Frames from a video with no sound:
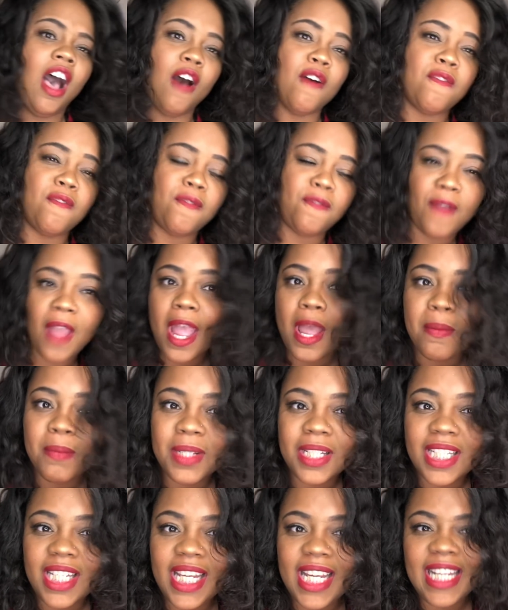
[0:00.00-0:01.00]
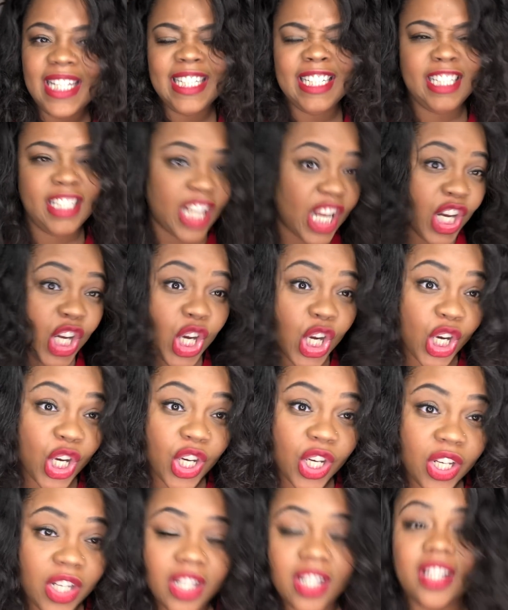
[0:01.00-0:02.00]
a family
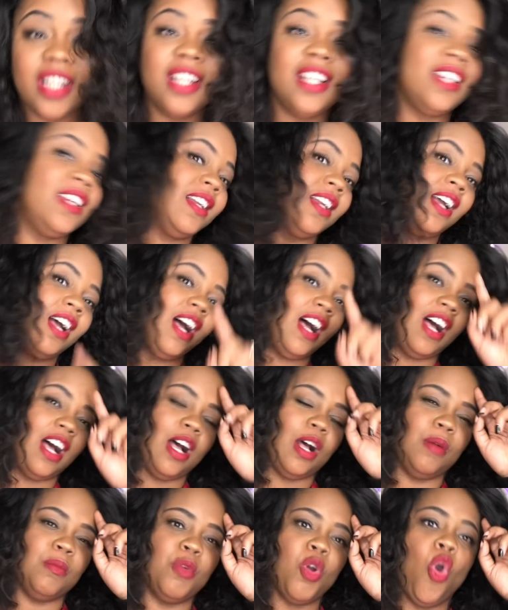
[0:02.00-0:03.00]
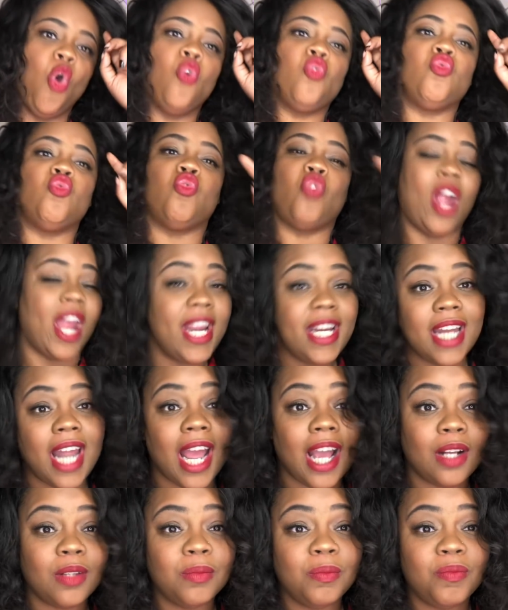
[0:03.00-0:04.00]
dinner right
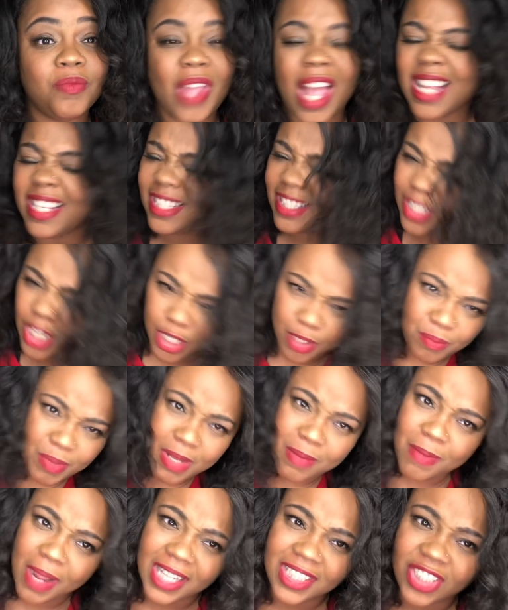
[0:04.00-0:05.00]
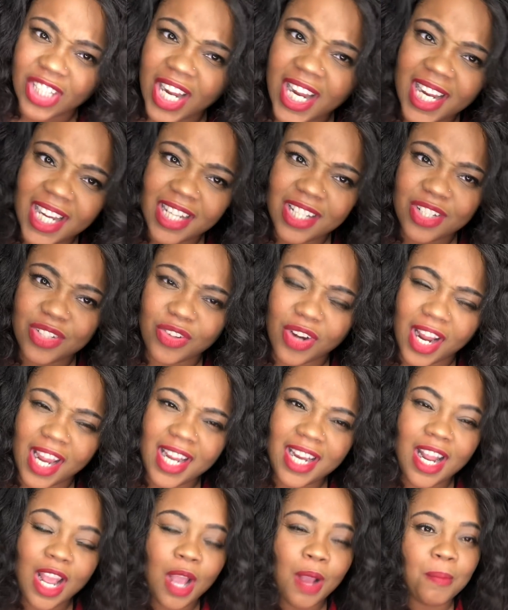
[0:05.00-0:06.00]
now. That's going to be my change,
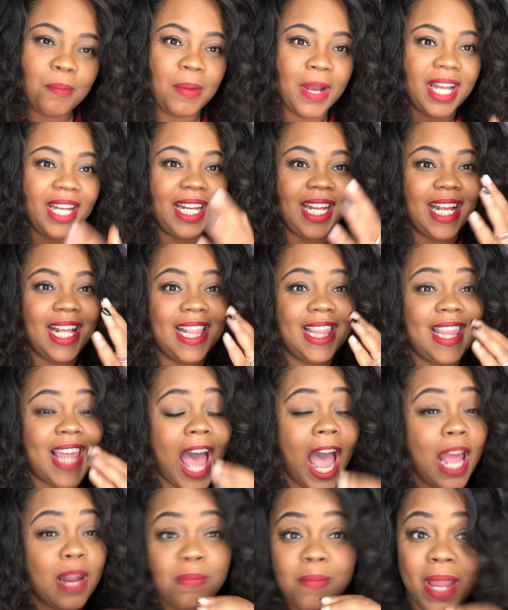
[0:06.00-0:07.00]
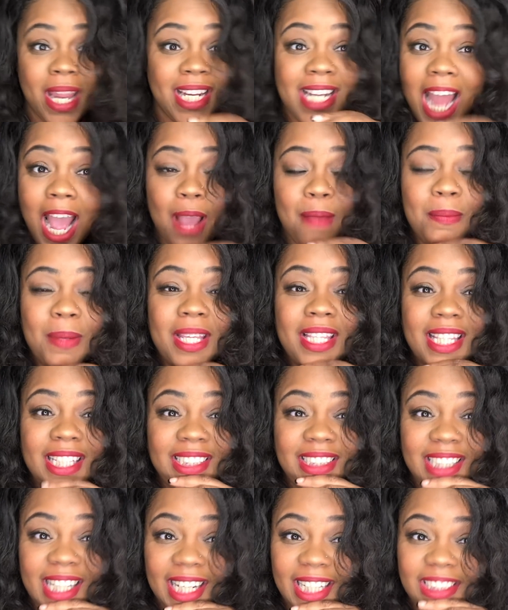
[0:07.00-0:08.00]
right? But that may not be the
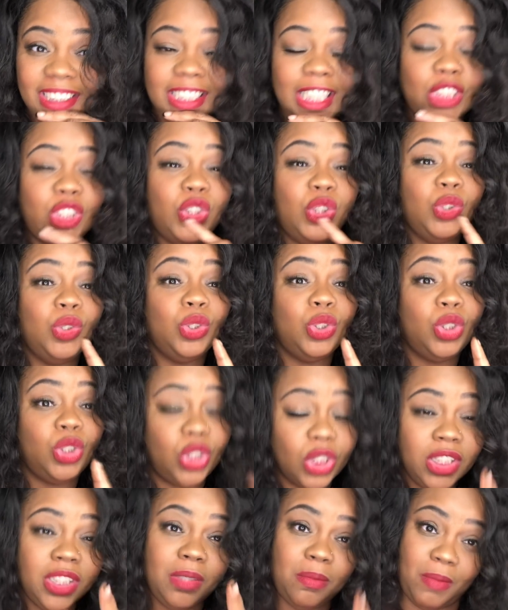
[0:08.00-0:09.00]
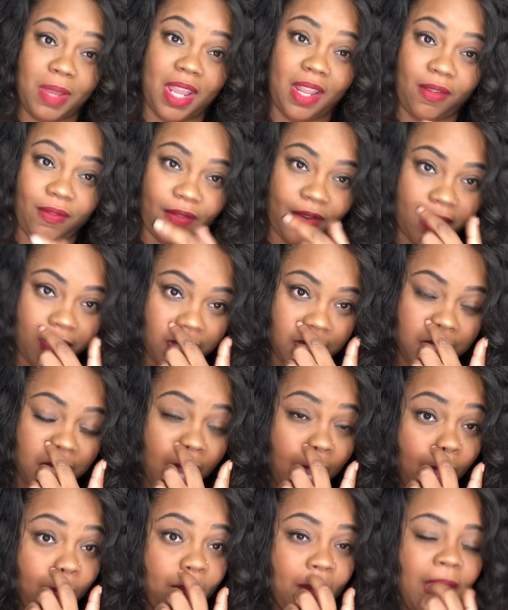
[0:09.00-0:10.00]
change that you should make first.
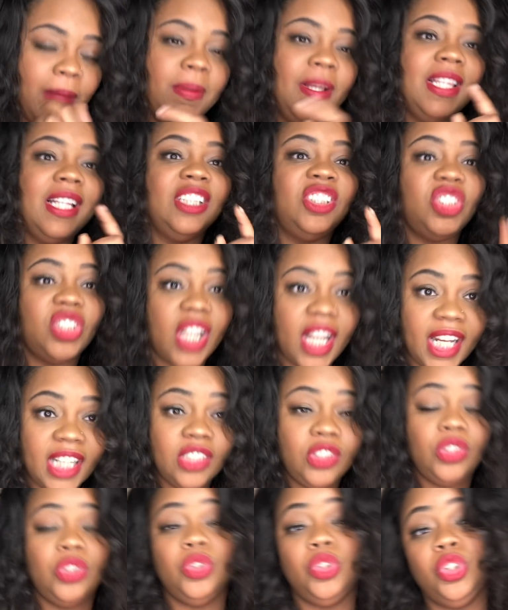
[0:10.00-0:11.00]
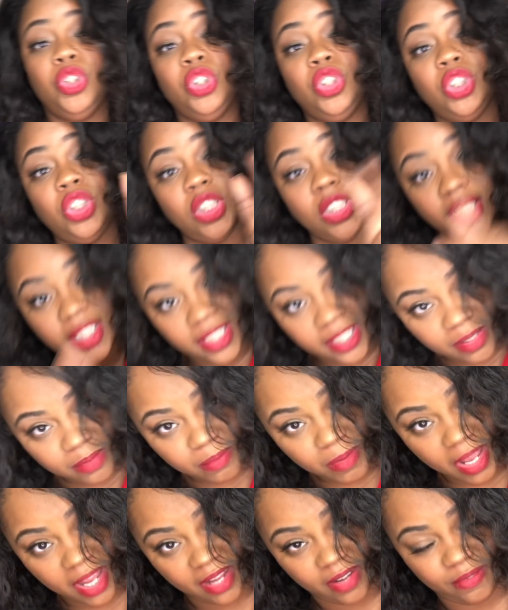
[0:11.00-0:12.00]
Maybe the change you should
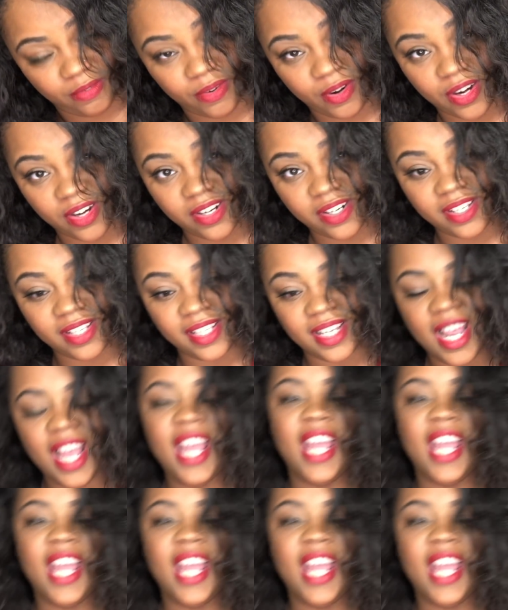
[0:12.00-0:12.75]
make first